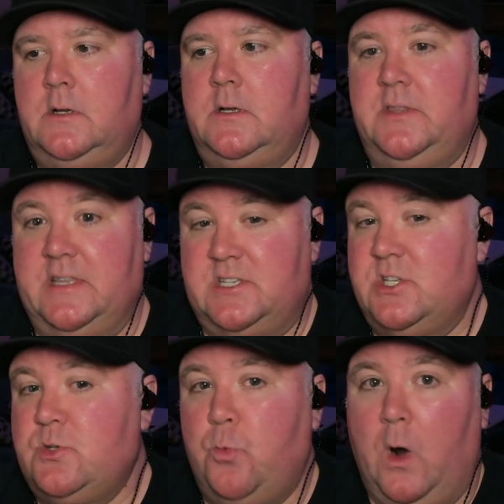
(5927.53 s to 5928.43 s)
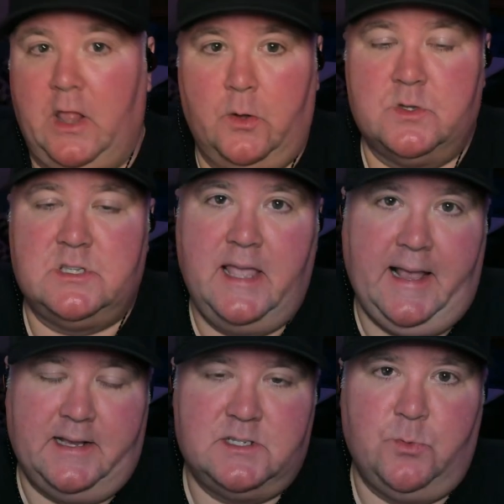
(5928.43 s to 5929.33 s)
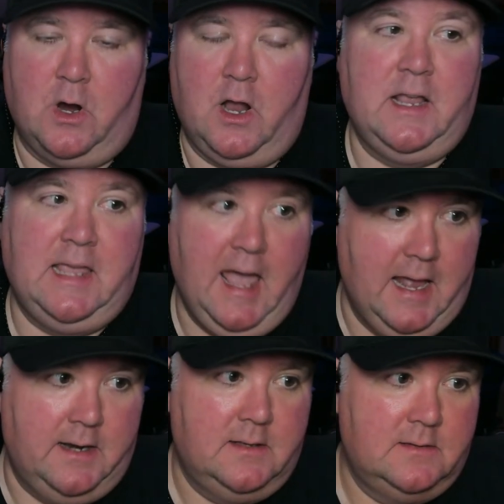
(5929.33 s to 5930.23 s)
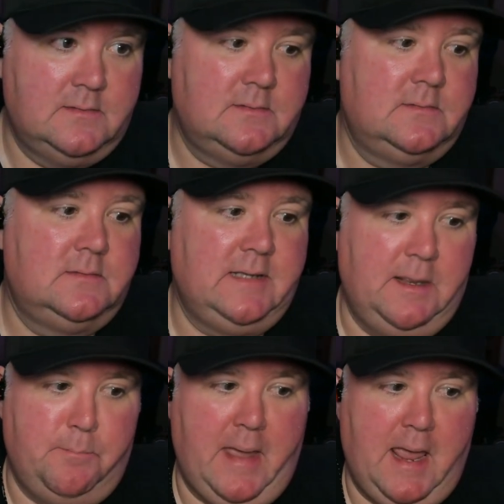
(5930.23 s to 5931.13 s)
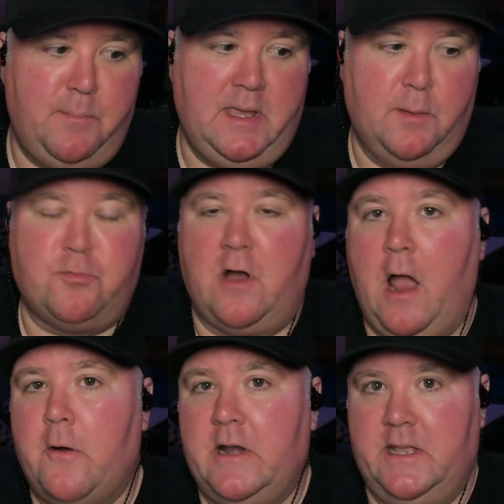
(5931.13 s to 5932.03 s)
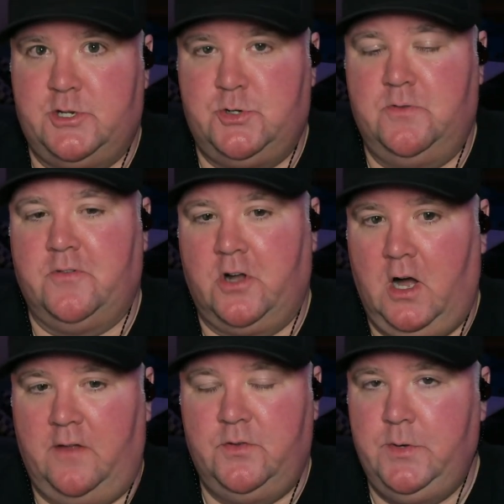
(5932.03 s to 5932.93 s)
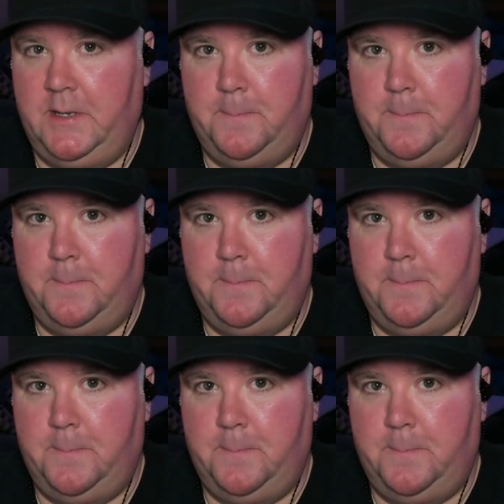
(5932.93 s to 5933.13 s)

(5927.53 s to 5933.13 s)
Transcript: This is one of those things where, again, it may be a priority issue for Call of Duty.